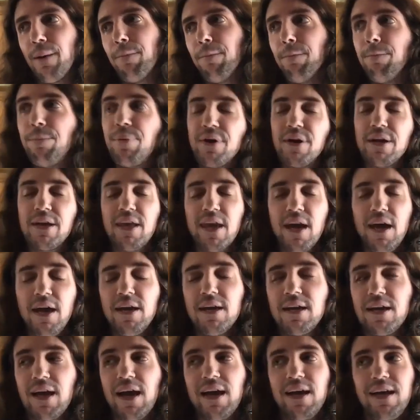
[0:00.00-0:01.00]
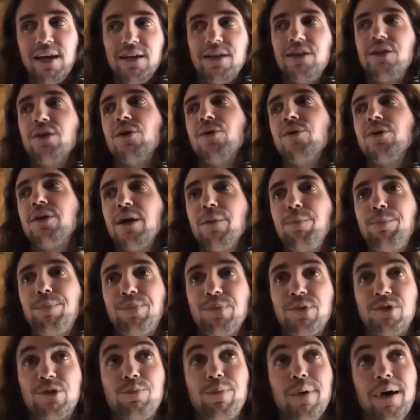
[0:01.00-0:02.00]
But again,
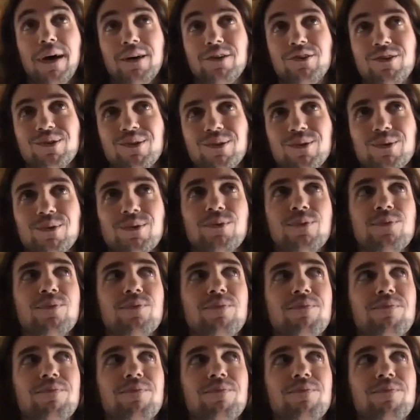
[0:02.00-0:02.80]
gets back to